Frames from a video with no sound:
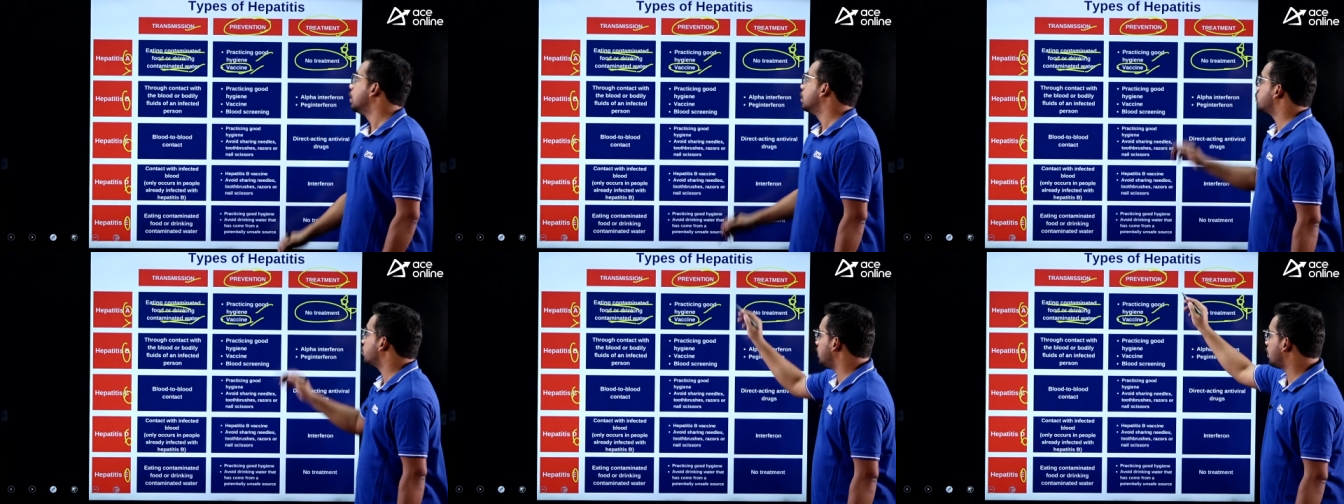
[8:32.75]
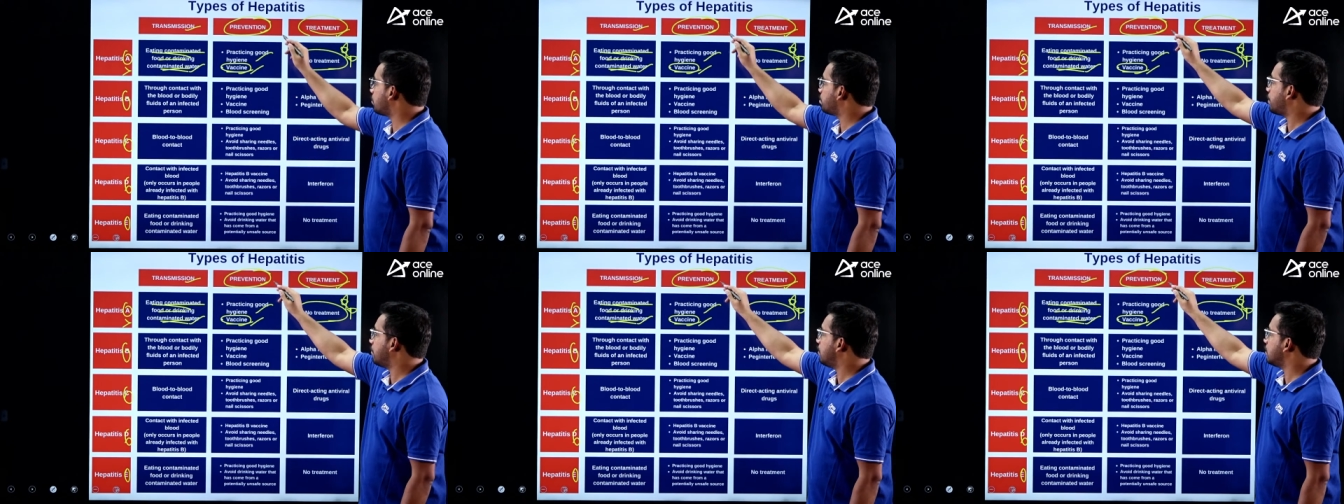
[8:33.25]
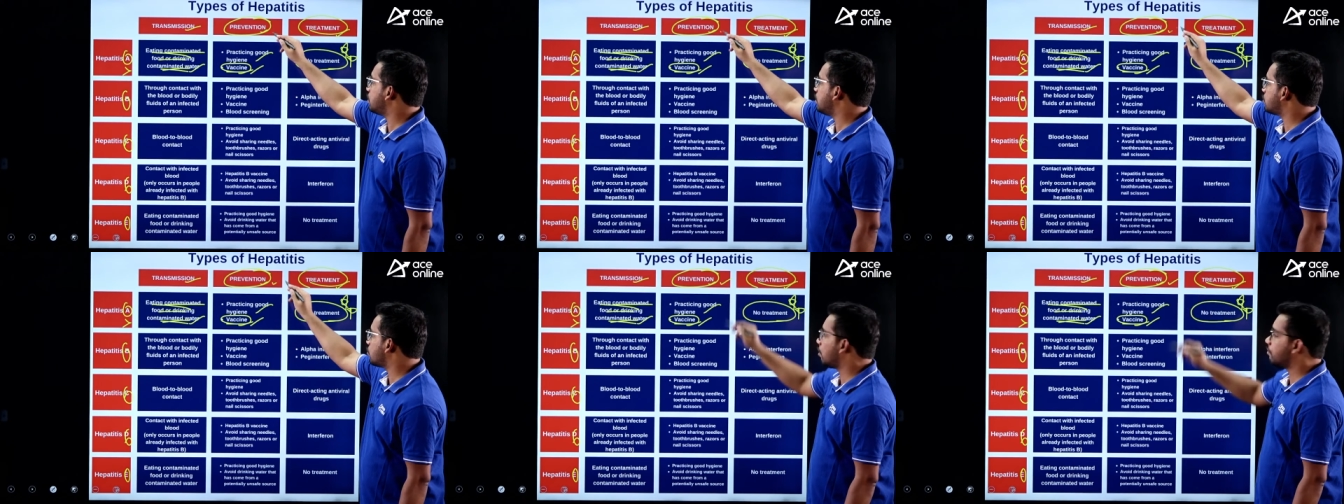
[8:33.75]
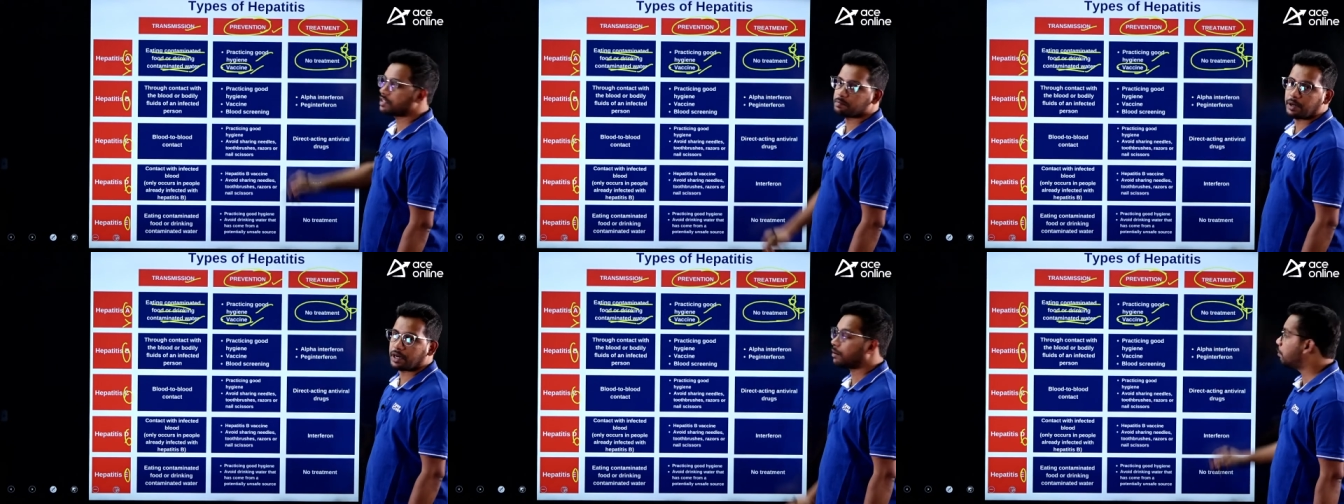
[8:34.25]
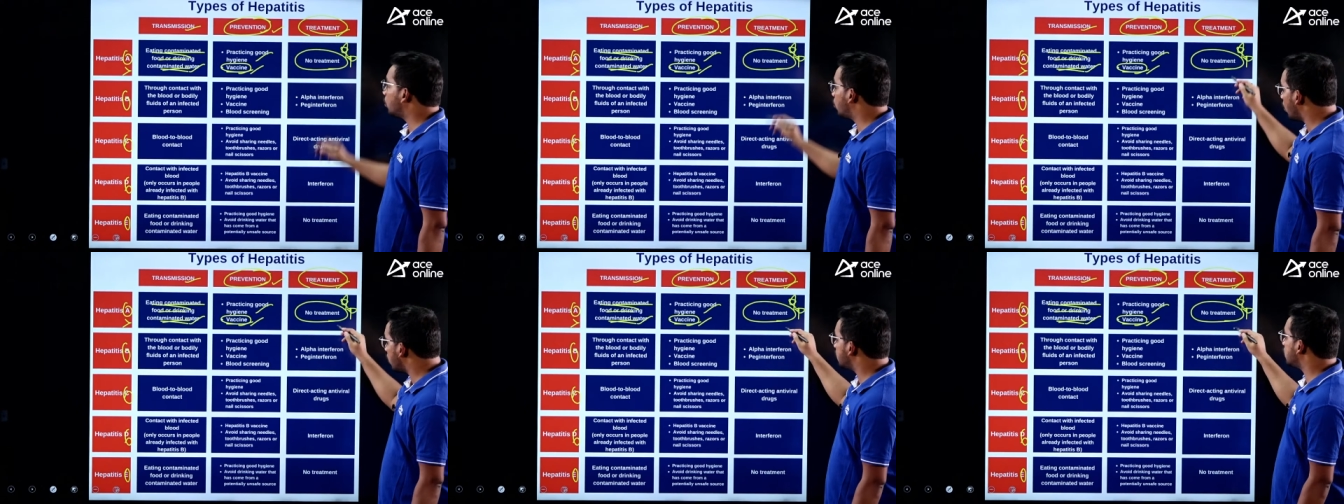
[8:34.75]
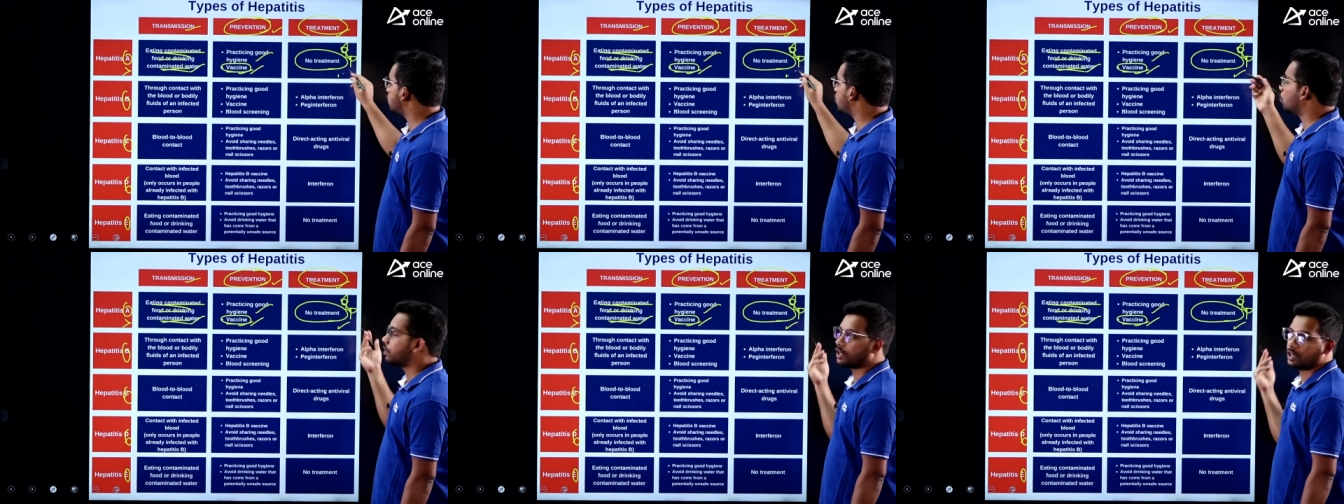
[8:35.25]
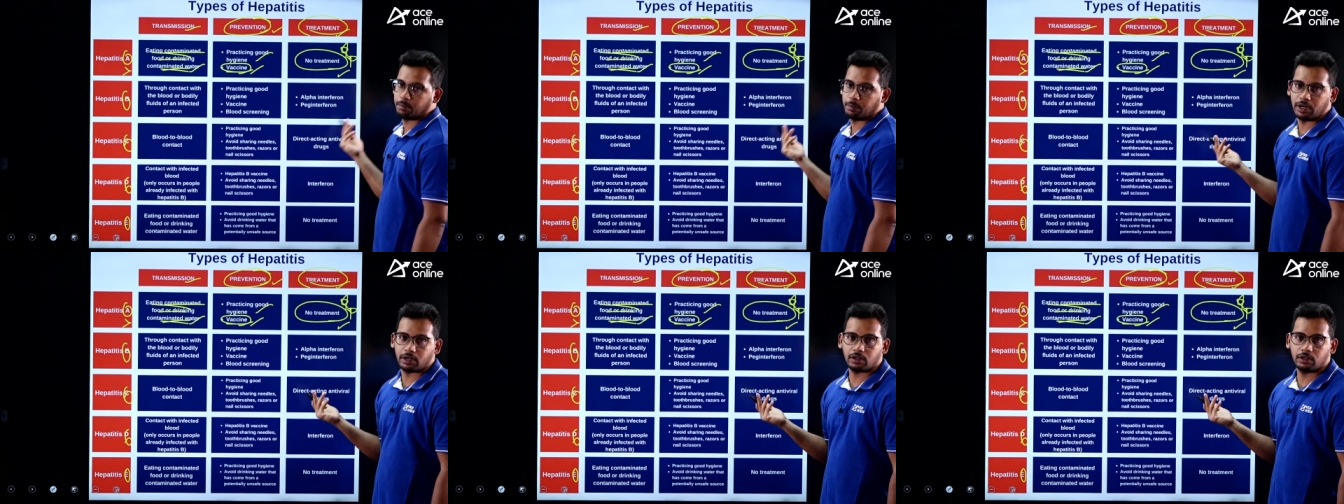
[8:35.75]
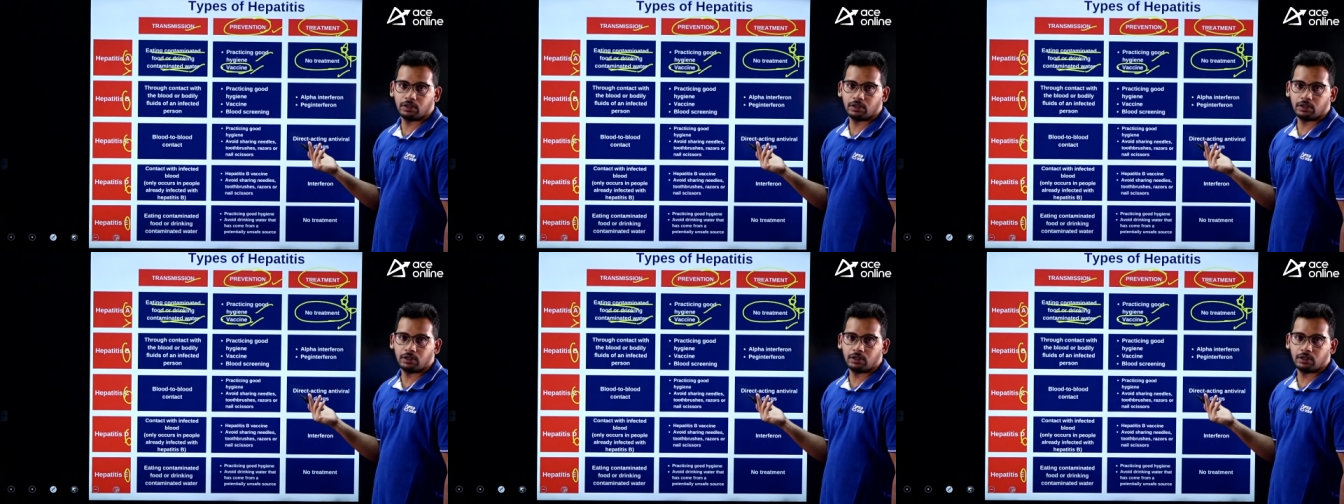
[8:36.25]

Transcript: So here prevention is always better because there is no treatment.